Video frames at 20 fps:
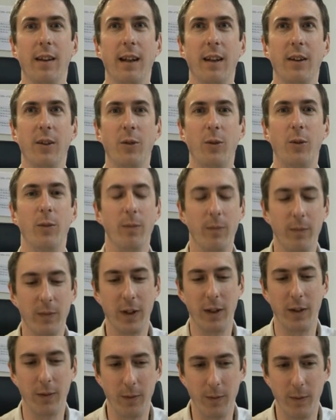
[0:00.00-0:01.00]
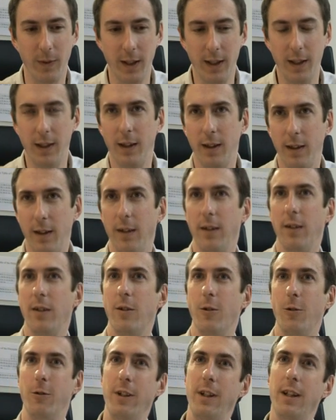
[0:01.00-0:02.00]
that all kind of
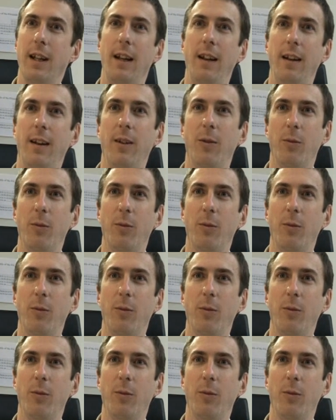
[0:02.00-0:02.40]
storytell it.